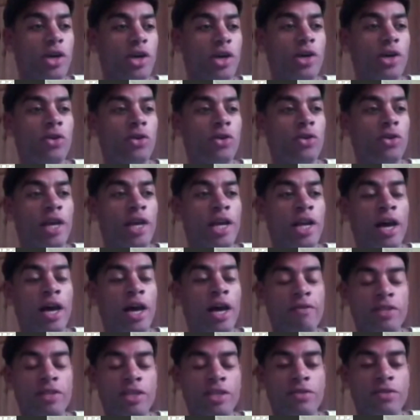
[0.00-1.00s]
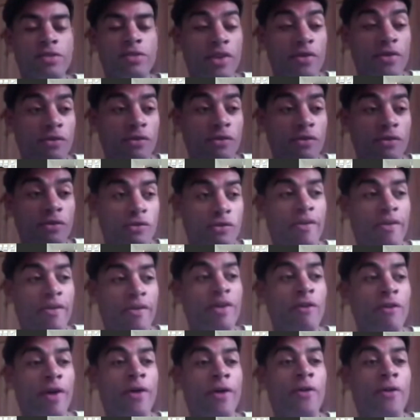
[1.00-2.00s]
on in their lives is very
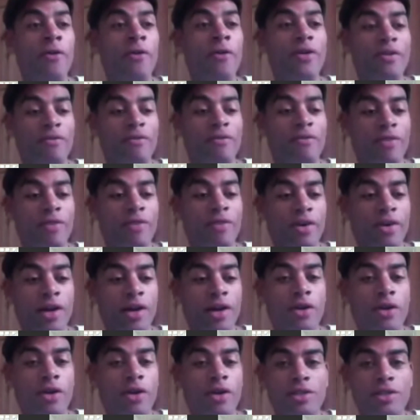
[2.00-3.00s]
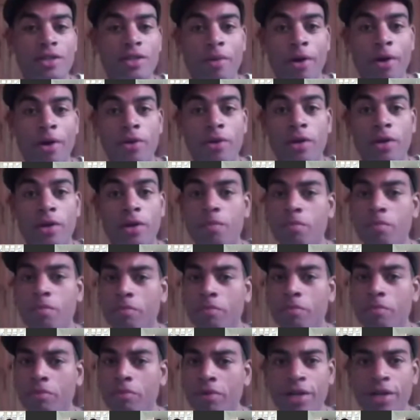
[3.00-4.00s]
real, very close to the bone, and
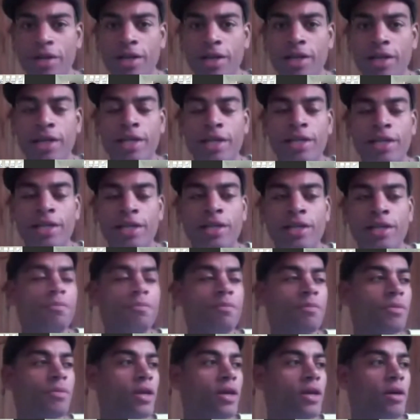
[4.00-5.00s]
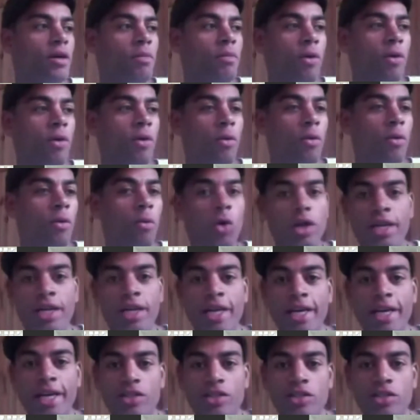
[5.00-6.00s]
brilliantly done. But what
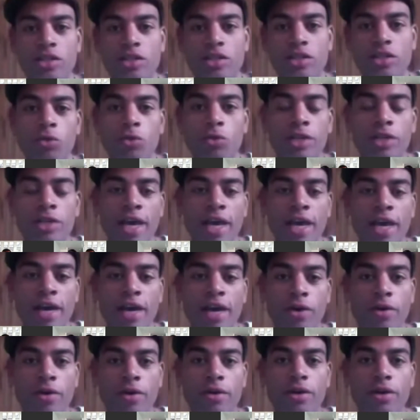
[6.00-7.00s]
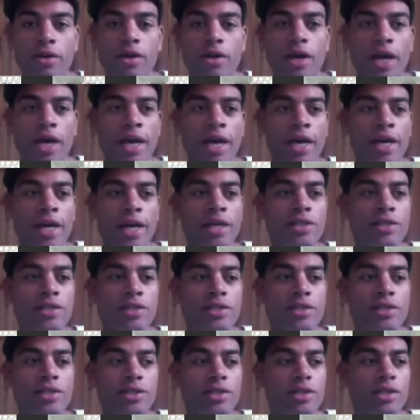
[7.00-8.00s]
links them all together
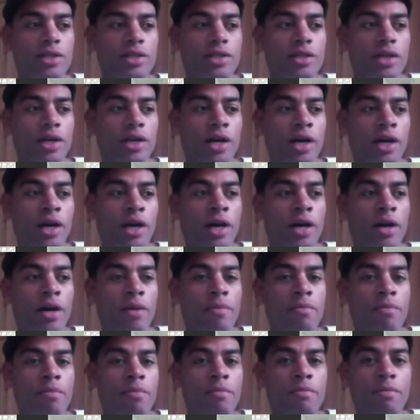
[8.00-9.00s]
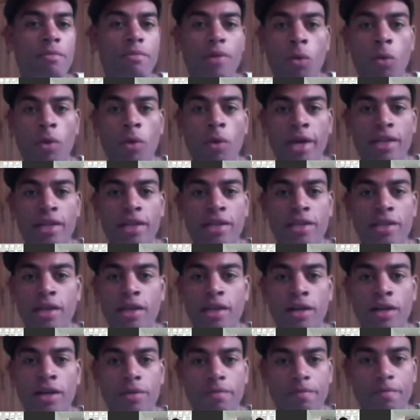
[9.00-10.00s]
is a weed
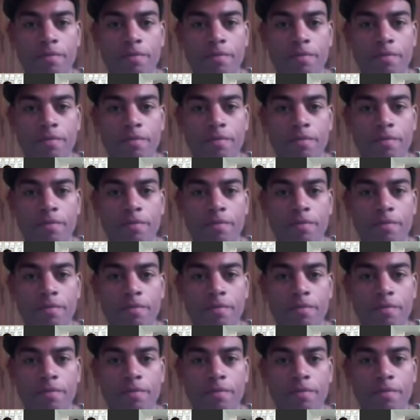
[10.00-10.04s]
dealer.